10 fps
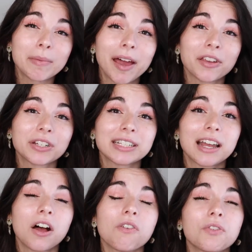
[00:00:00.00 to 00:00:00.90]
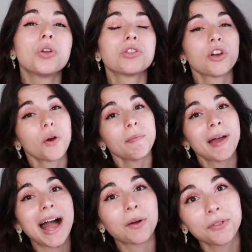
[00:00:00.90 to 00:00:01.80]
about yourself, throw it
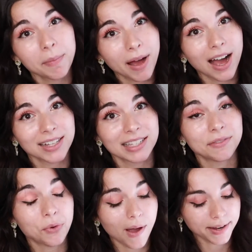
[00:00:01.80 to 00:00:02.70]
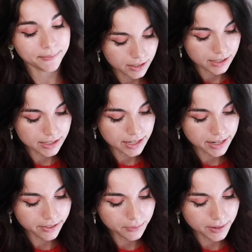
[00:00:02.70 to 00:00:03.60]
back with a positive one. Let's see,
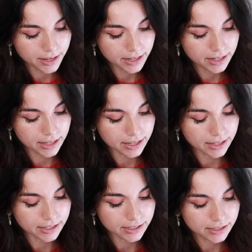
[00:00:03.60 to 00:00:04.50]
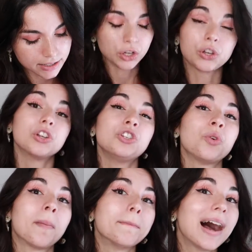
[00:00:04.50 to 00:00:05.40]
another one is you can do
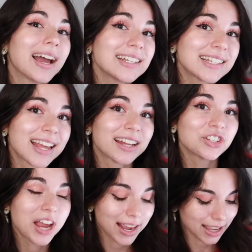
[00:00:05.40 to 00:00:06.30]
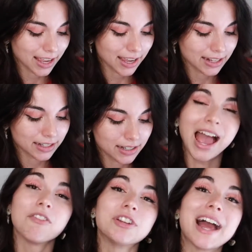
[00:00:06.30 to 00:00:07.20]
a mindset check in.
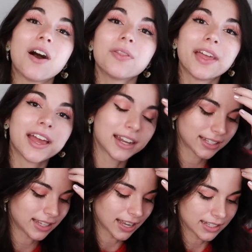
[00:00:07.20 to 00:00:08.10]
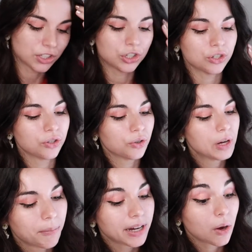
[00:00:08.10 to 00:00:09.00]
Every now and then it says to
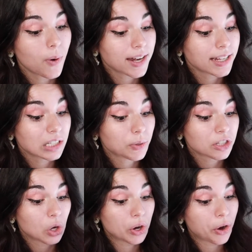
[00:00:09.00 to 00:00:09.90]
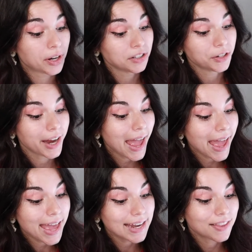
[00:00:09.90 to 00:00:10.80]
bring awareness to what's going on in your
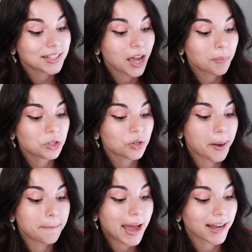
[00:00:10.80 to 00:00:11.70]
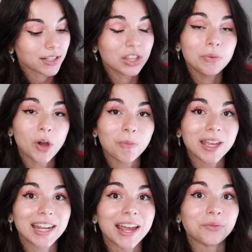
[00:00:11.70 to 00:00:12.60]
head. This helps you come back to the
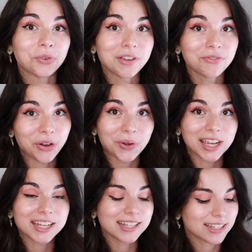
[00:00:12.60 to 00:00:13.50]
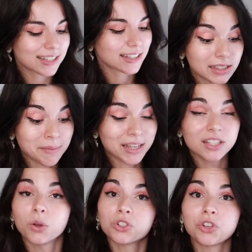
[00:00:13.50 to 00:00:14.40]
moment and refocus. Limit
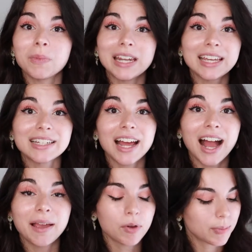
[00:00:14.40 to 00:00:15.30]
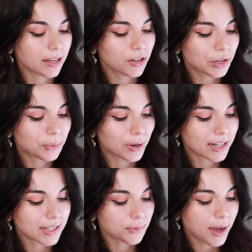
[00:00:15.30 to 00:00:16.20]
social media time would be a good one
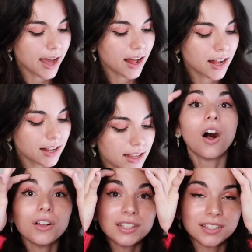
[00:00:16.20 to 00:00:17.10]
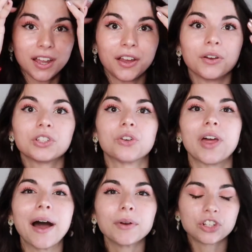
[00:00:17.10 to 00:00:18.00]
as well. Also, so
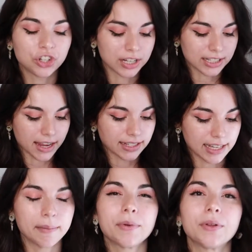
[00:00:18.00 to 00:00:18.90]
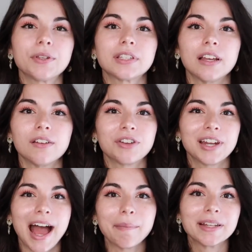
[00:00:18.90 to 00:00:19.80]
that was just examples of good
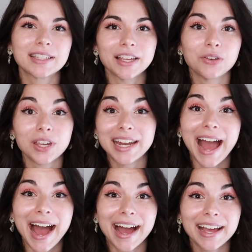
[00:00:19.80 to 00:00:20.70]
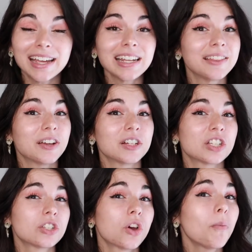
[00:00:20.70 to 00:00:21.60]
habits that you can add, and there's
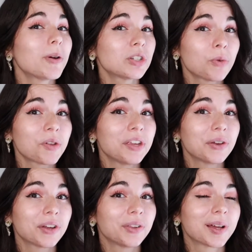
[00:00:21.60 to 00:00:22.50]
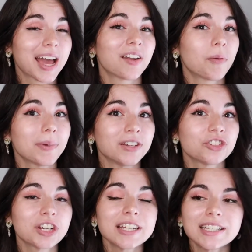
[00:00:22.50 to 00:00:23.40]
so much more that you can look at on
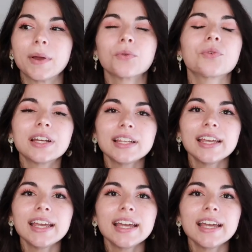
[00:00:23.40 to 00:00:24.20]
Pinterest, but really